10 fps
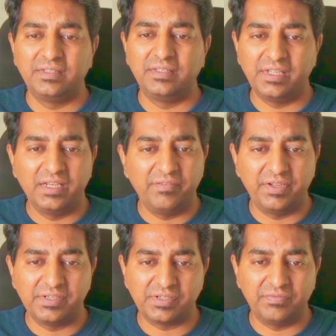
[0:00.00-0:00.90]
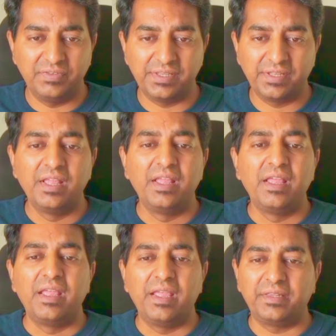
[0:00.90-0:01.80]
the significance of these
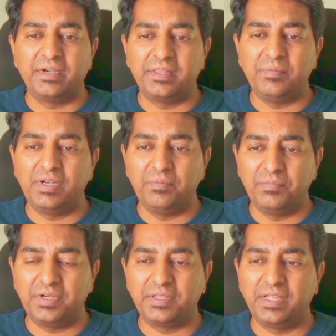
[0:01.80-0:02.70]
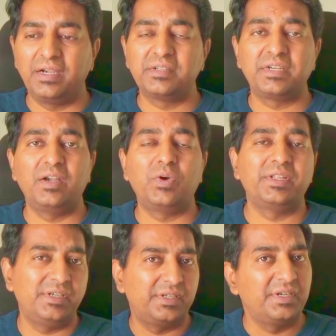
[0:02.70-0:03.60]
hexadecimal numbers and understand what
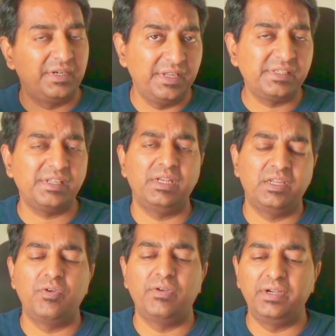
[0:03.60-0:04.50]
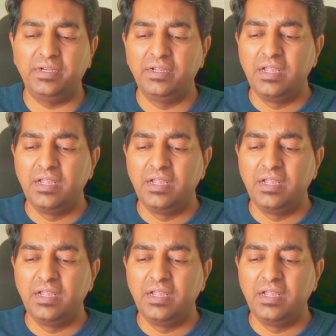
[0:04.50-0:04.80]
is its decimal equivalent,